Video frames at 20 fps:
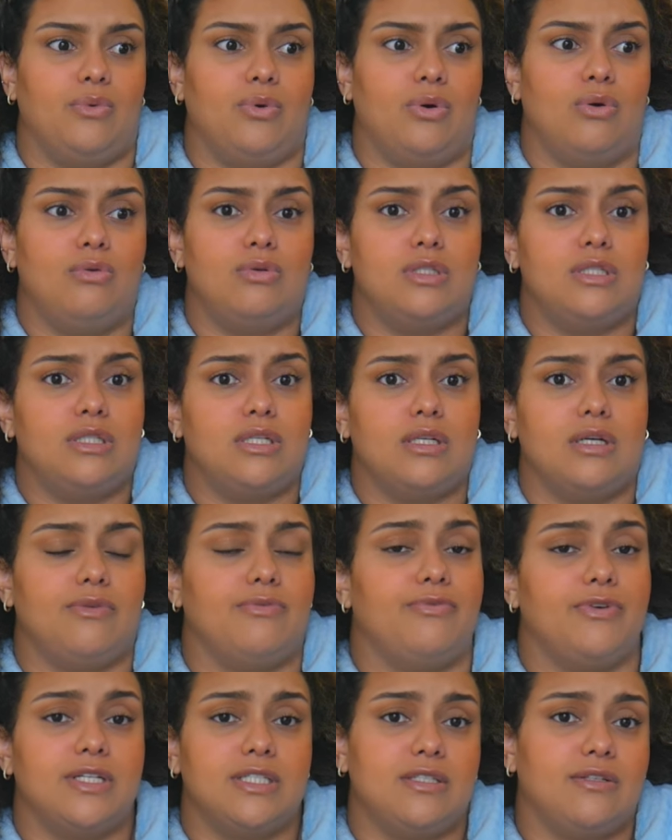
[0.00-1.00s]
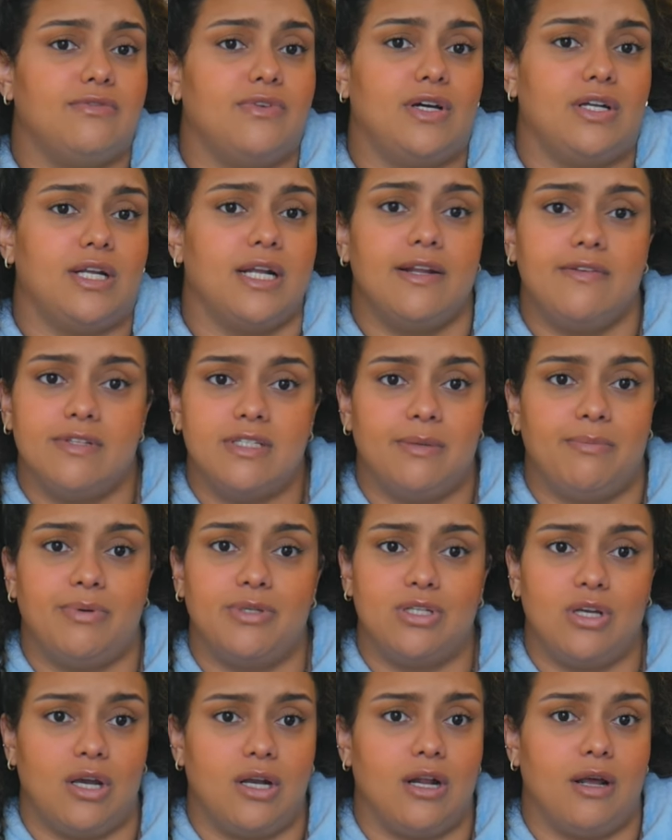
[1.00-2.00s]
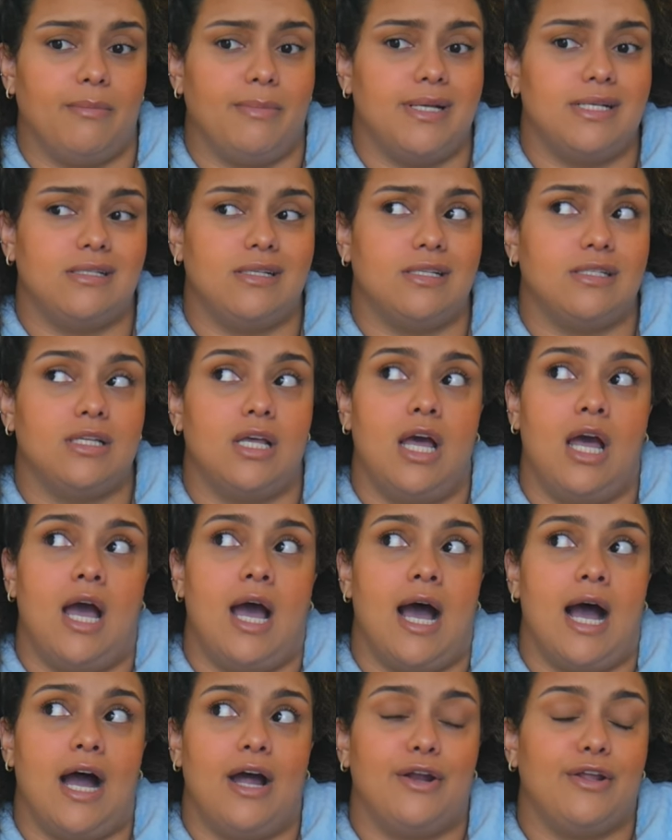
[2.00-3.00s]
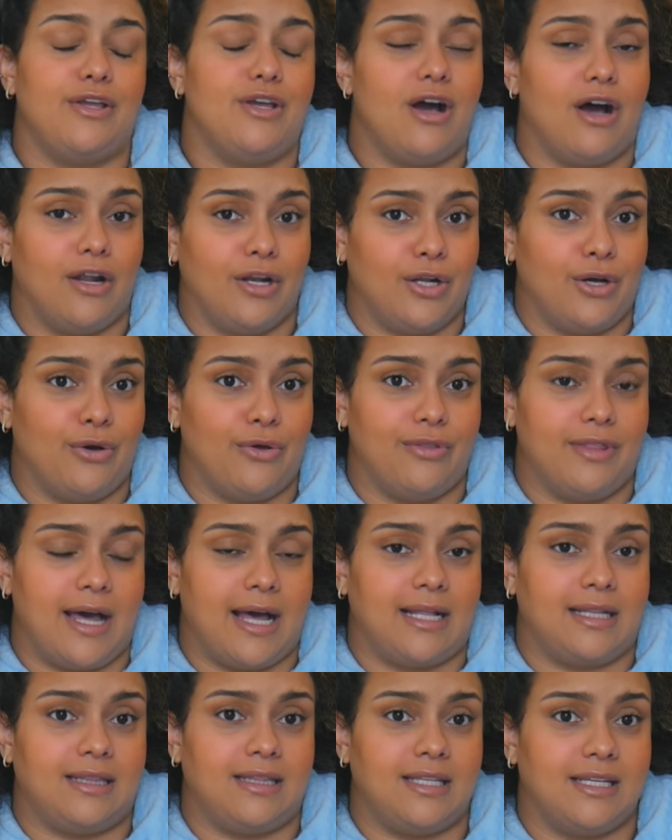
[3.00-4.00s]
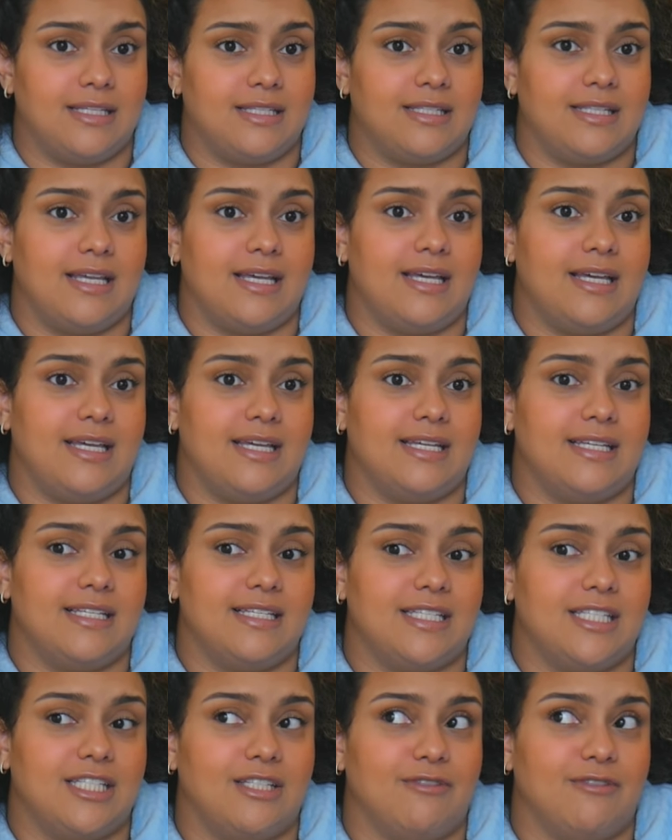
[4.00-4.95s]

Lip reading: first of all, not even to put you on our business, how do y'all know that this is